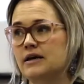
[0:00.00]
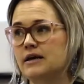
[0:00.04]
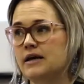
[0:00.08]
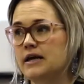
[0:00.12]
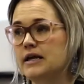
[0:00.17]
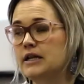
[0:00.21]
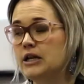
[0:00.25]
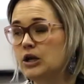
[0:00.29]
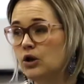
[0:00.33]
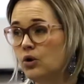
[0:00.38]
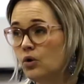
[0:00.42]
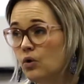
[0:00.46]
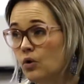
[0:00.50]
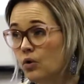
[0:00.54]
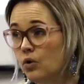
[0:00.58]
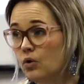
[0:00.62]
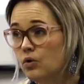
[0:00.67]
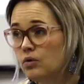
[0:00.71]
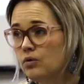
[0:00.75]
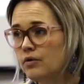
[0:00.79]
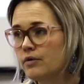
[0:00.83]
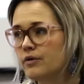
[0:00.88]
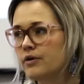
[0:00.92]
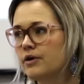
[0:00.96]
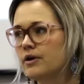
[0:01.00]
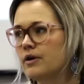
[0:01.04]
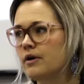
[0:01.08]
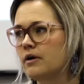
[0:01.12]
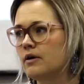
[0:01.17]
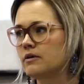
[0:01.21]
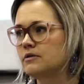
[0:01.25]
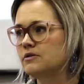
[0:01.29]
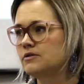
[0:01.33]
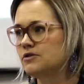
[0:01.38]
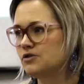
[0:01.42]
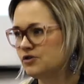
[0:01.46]
in law
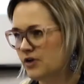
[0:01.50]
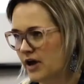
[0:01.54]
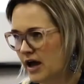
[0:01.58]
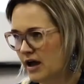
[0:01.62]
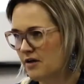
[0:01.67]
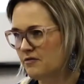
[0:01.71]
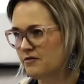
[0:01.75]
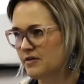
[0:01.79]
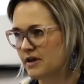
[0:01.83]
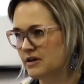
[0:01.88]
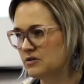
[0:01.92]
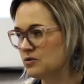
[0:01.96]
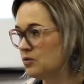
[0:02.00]
to have that